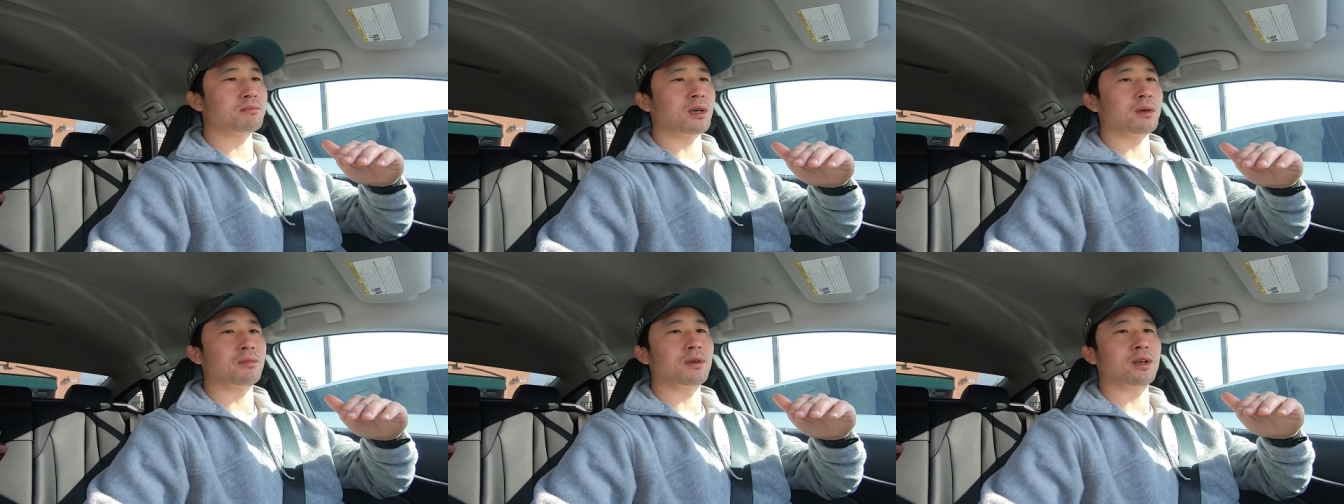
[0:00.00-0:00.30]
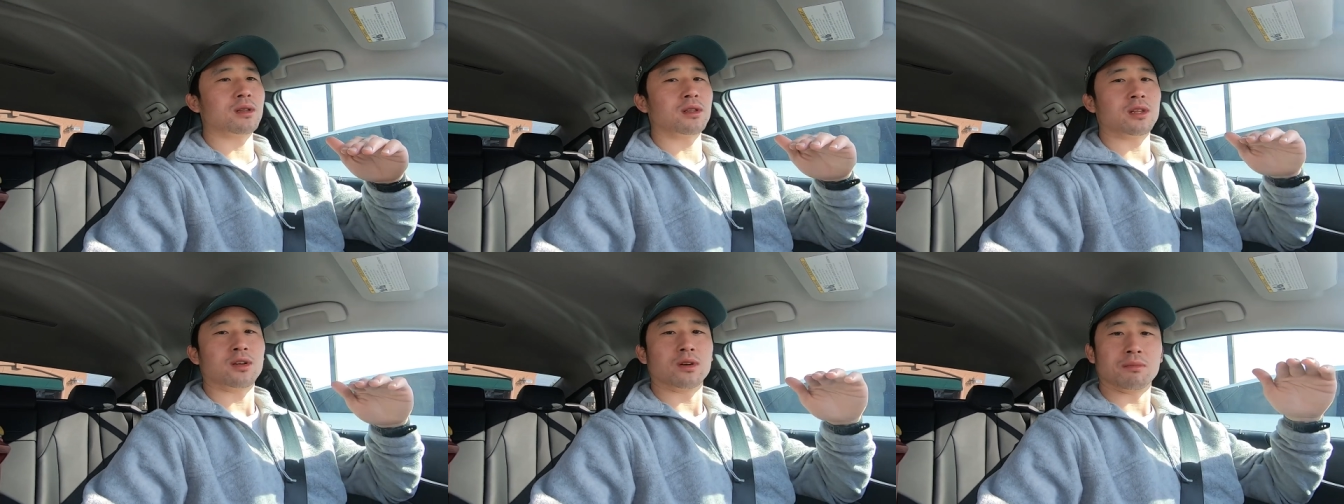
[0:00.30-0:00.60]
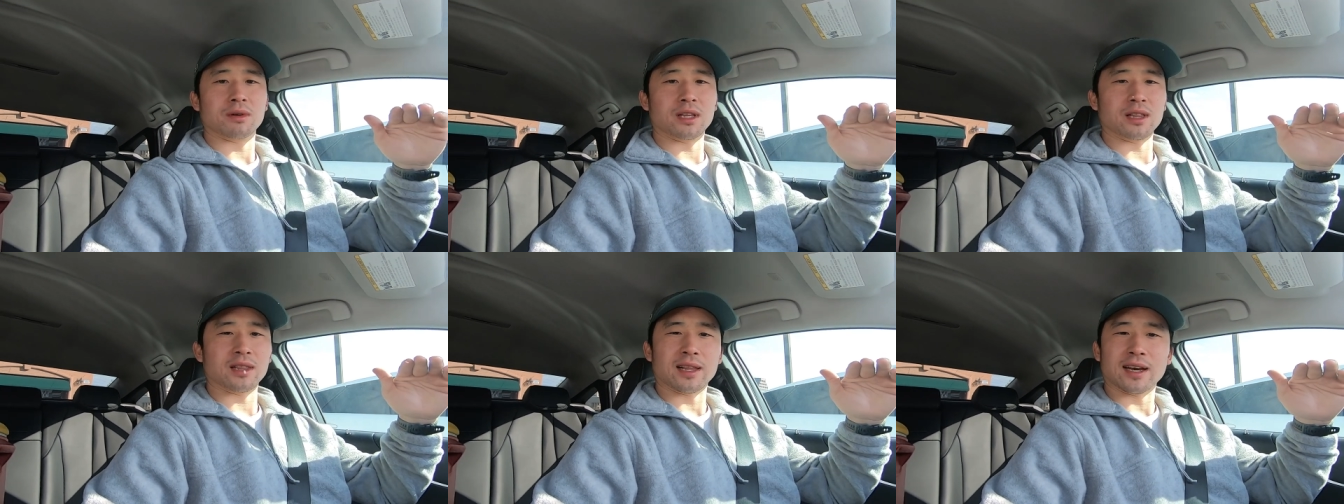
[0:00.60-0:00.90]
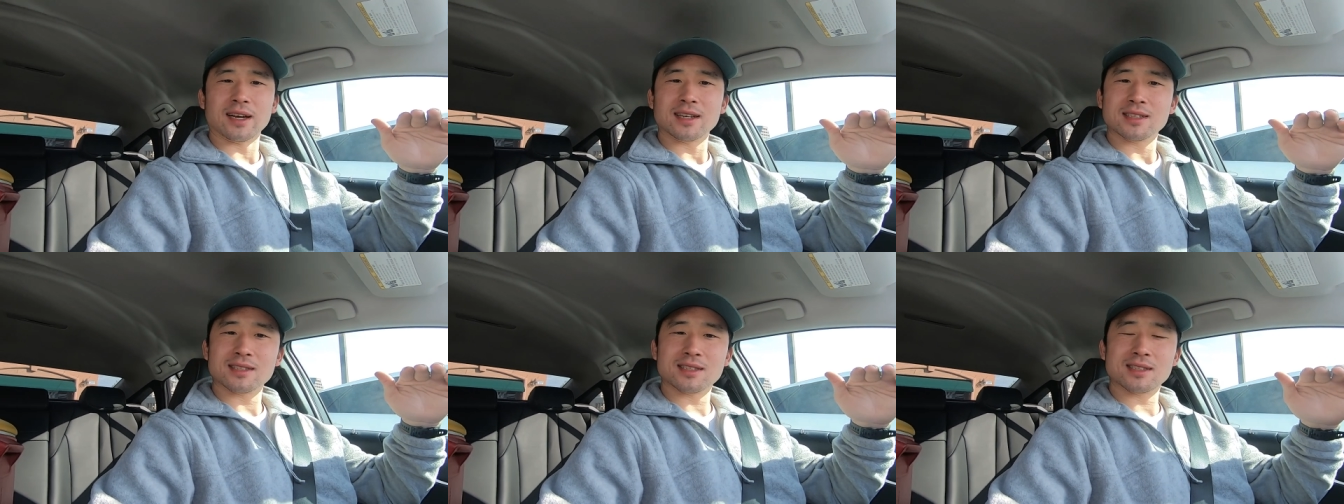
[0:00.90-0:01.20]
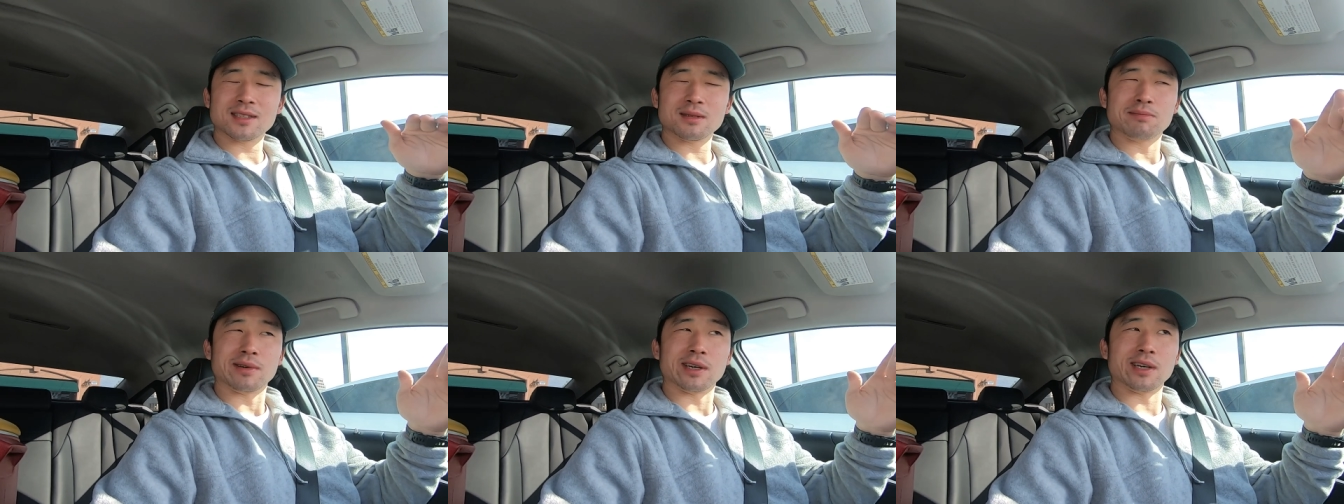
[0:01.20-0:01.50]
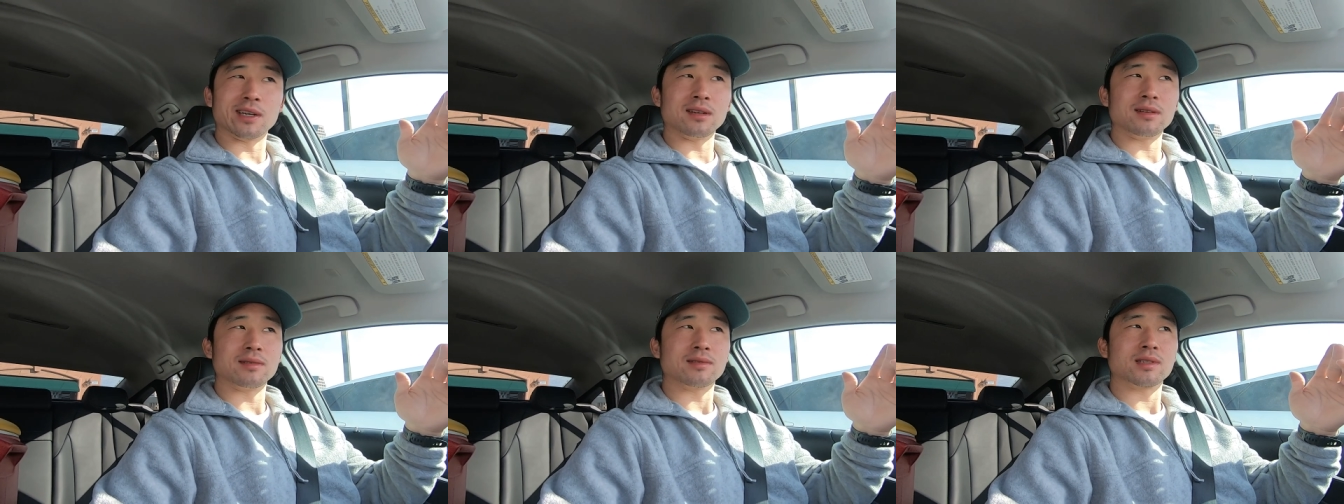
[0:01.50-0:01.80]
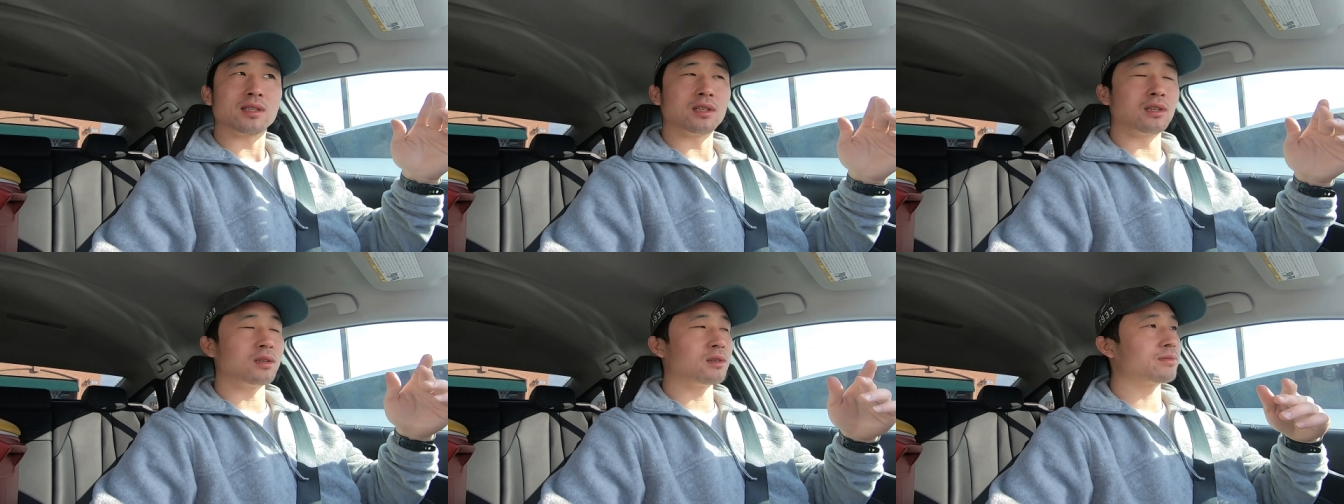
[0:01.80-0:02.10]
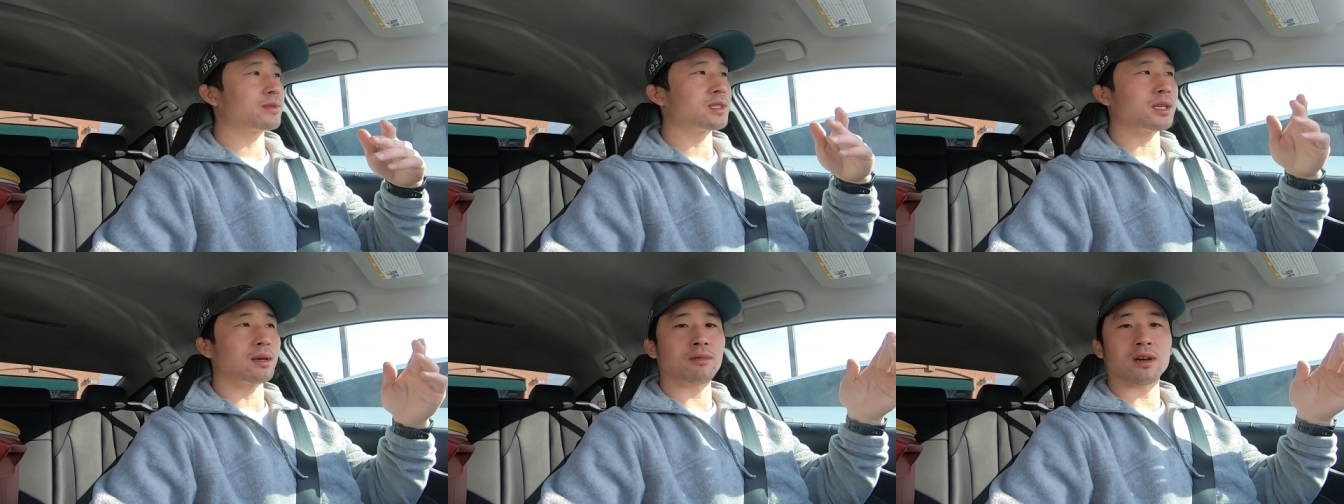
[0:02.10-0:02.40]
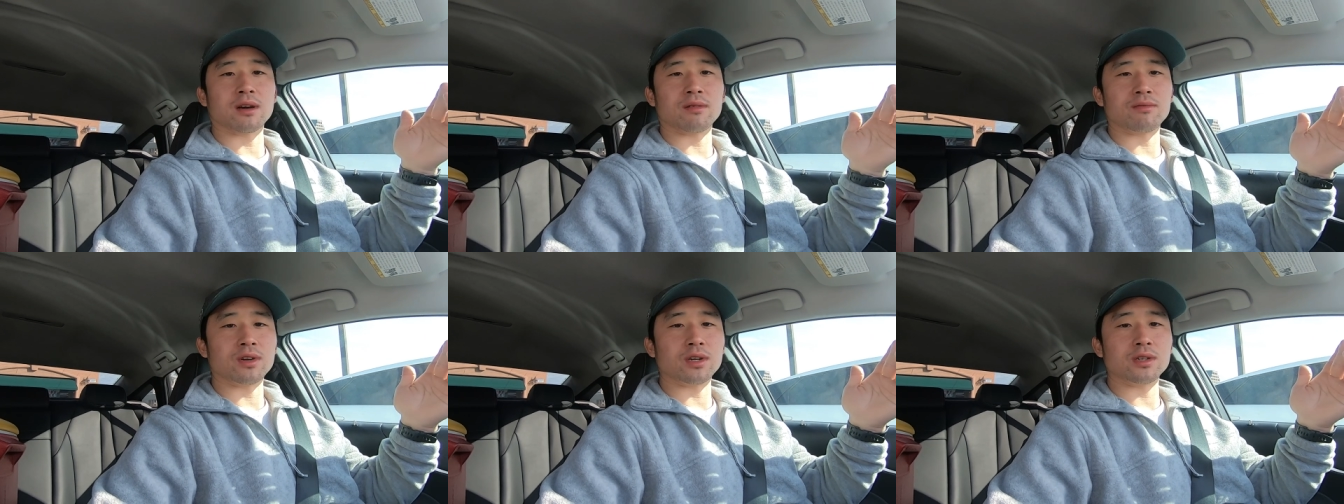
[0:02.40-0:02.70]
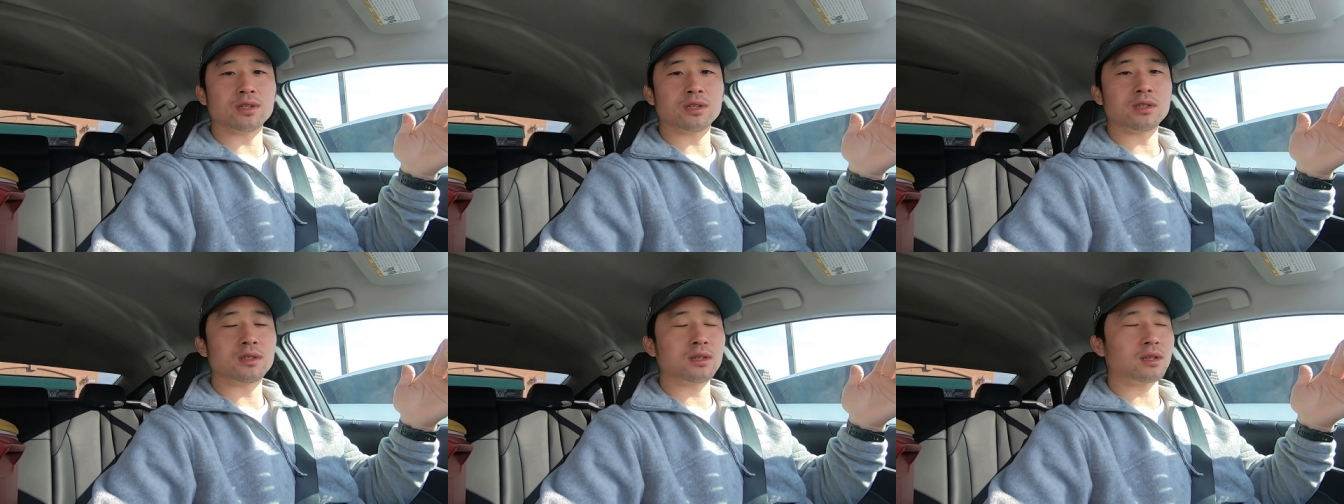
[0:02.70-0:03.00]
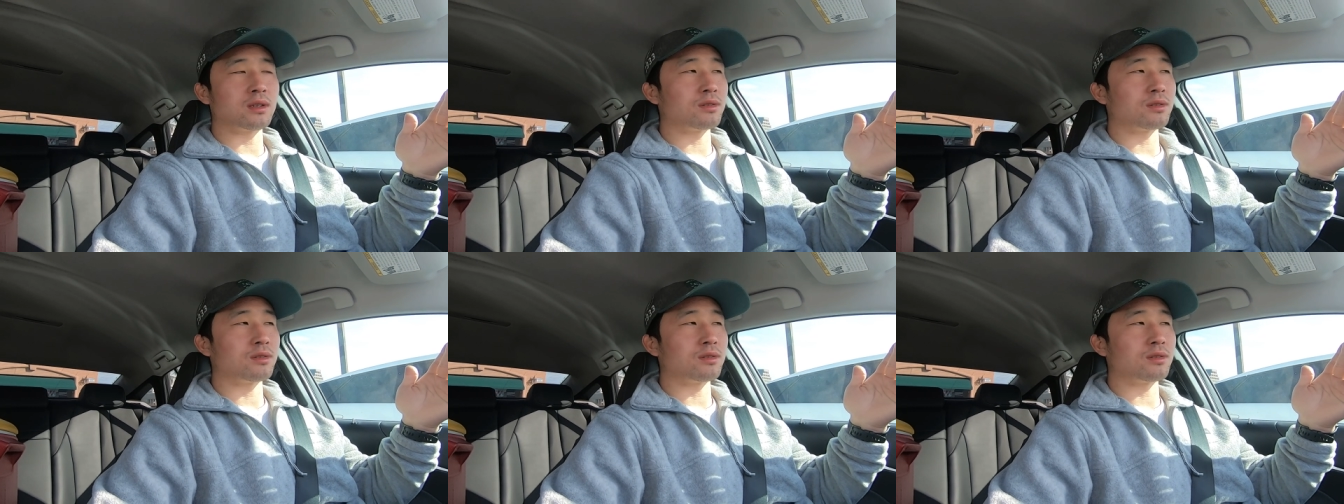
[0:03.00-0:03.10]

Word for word: maybe a little bit less, but still same coverage.